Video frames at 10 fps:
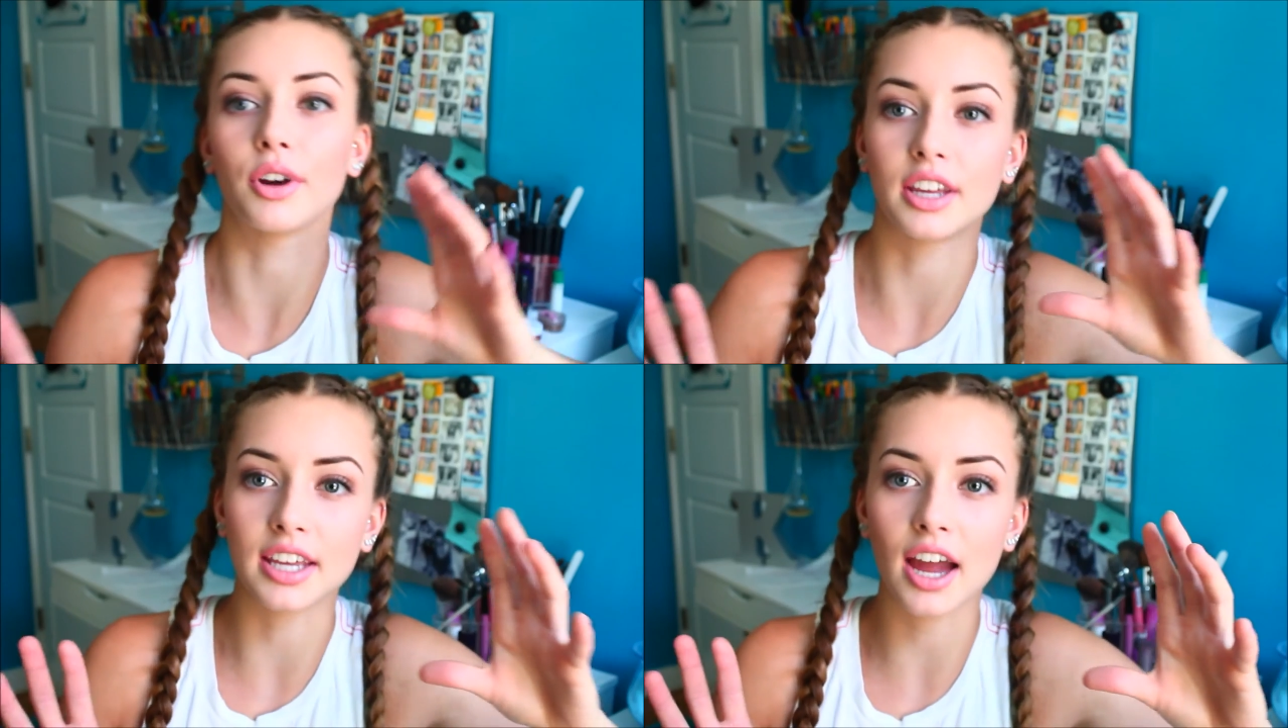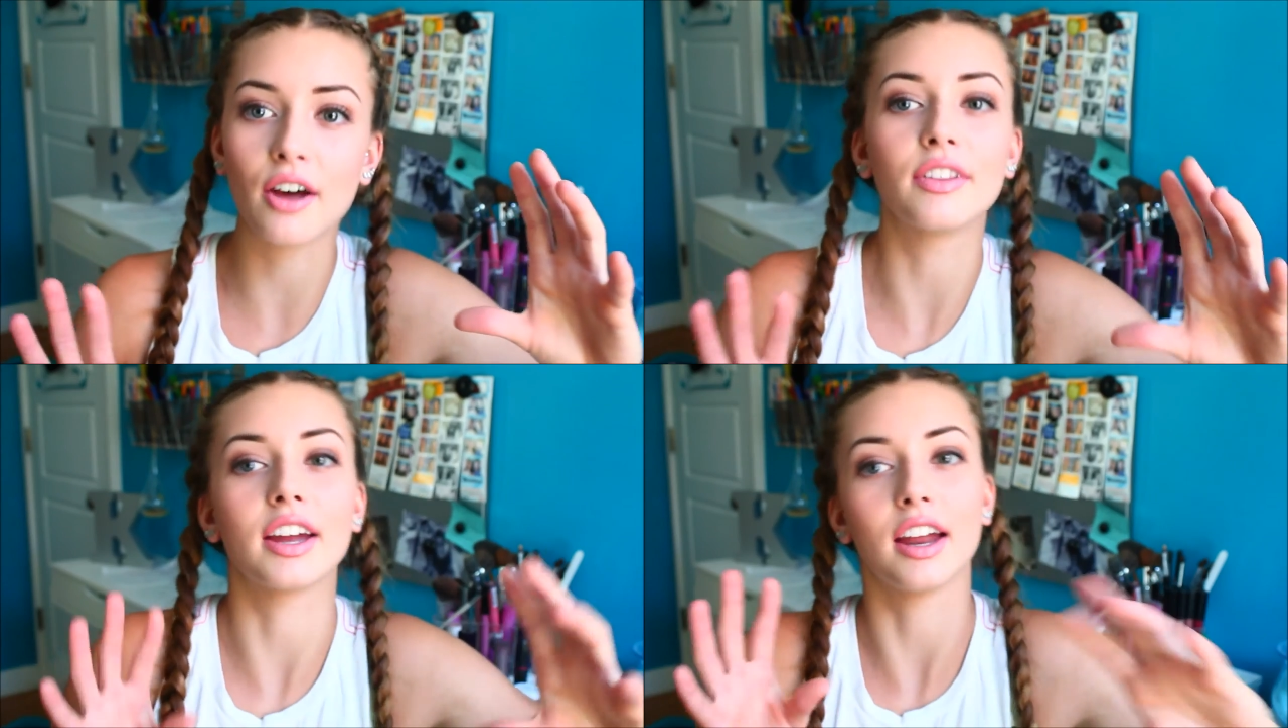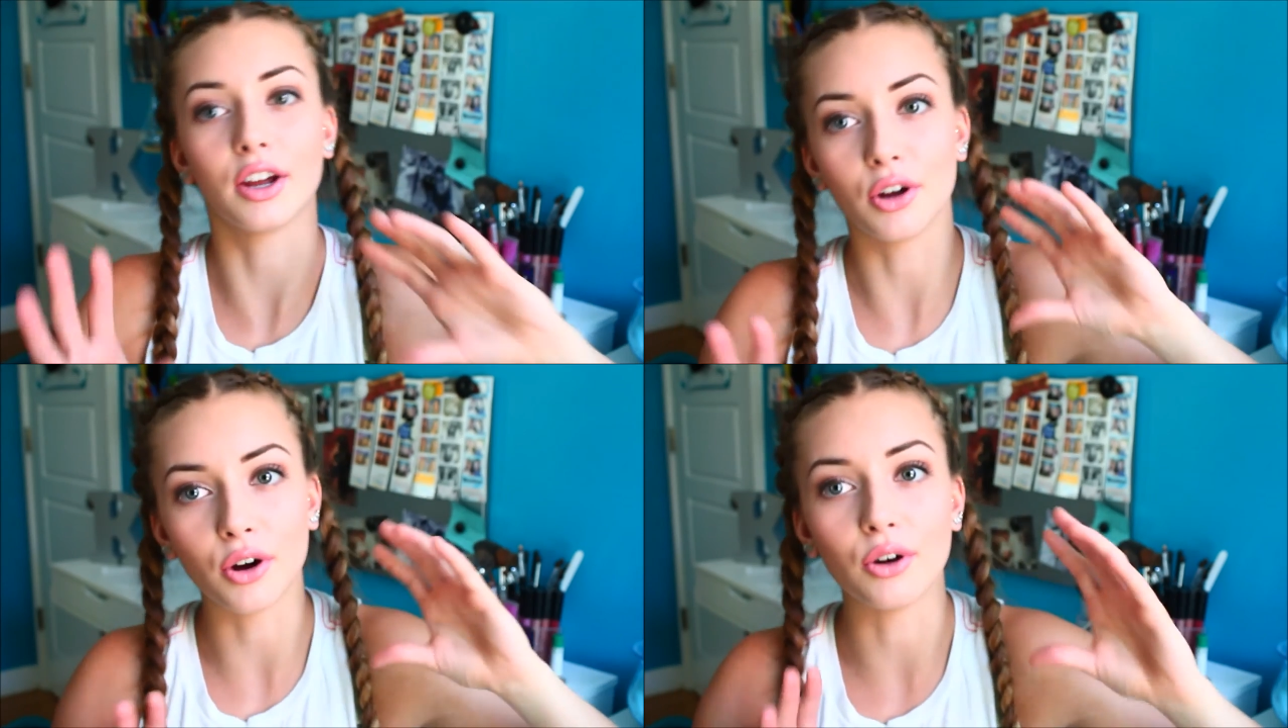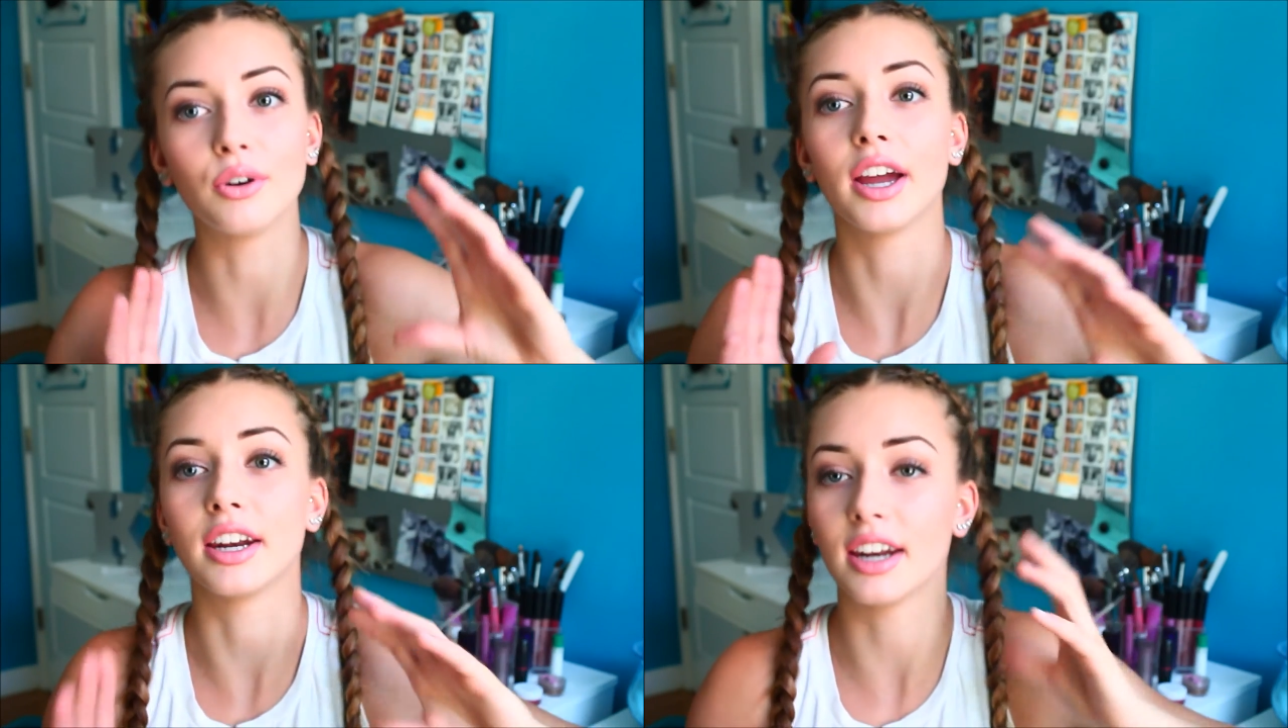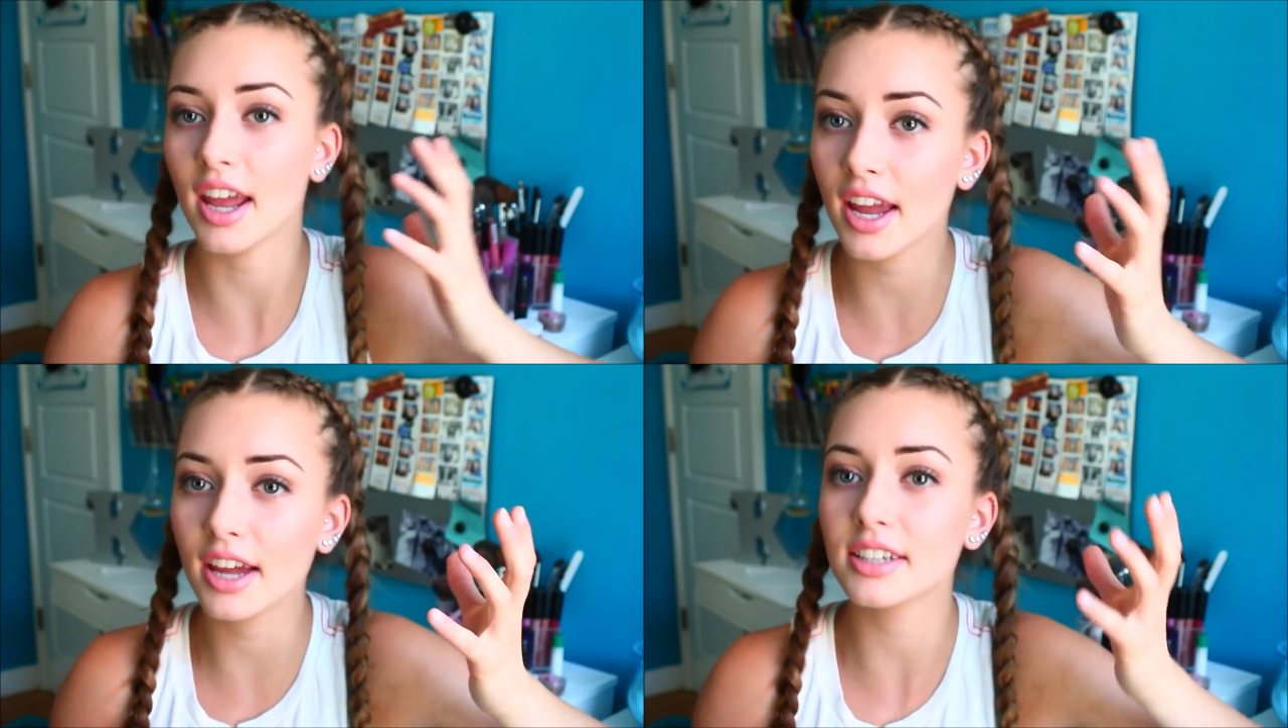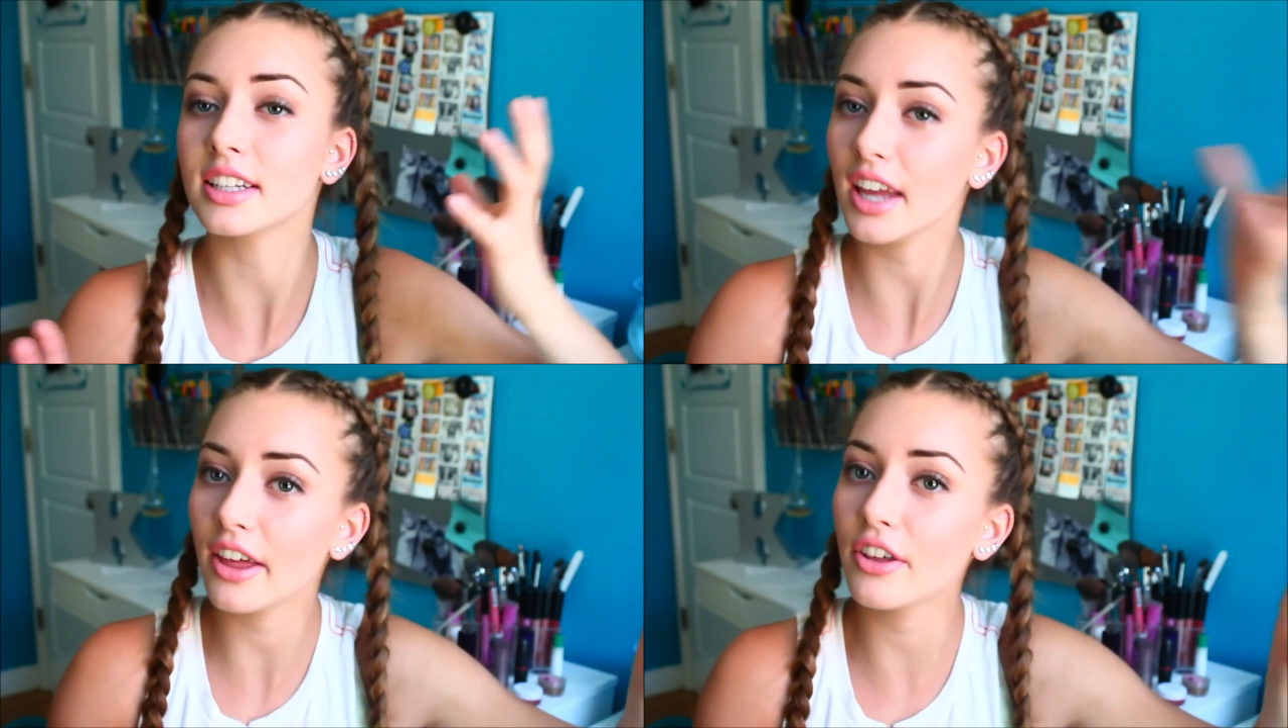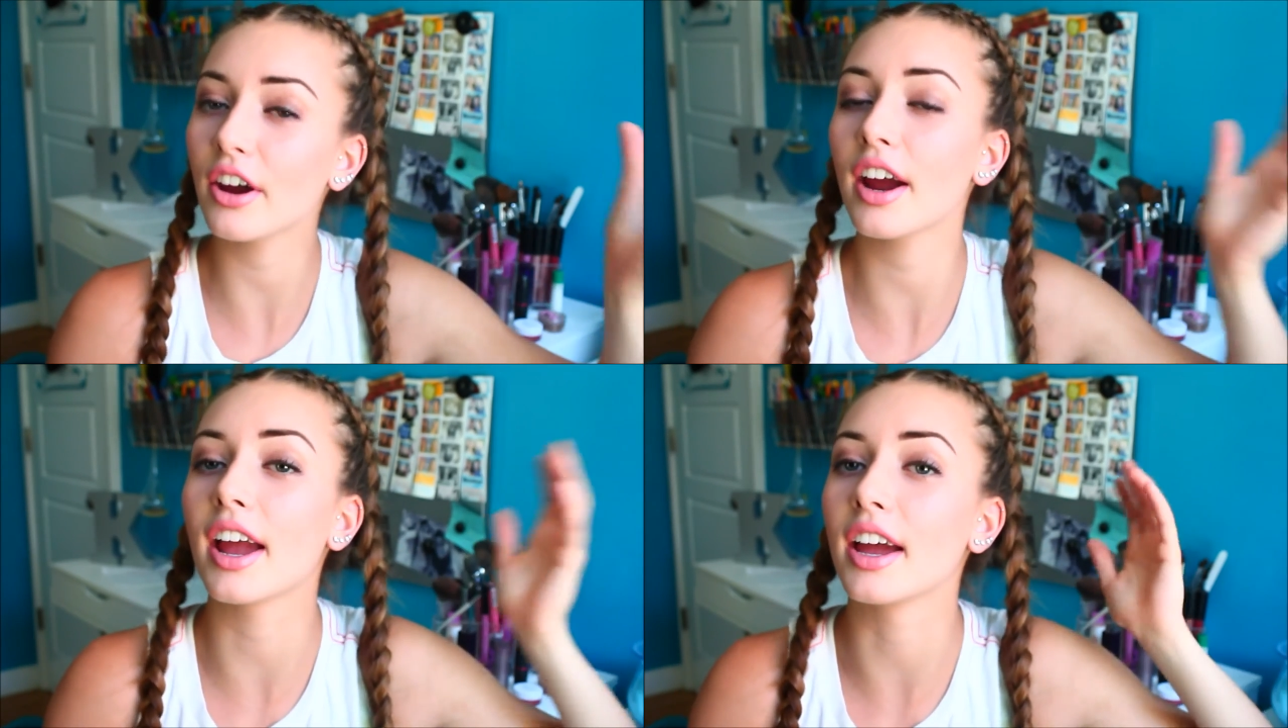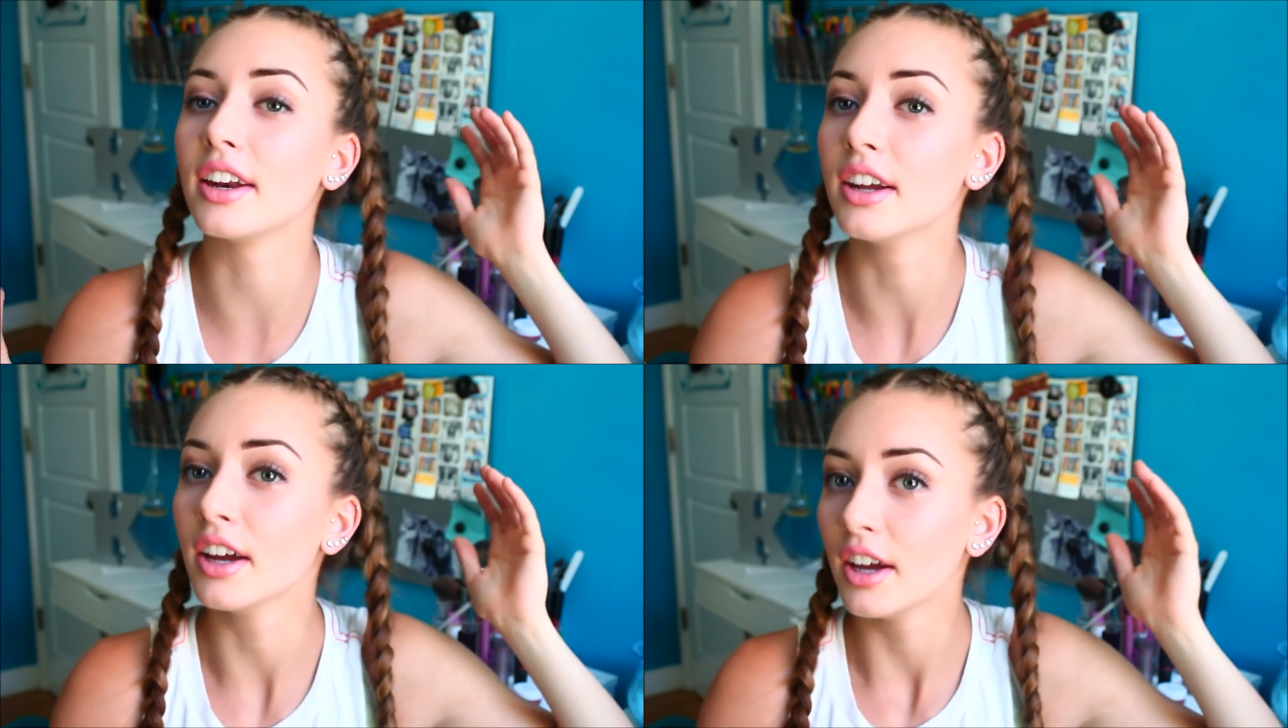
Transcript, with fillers: working out, they kind of go hand in hand together and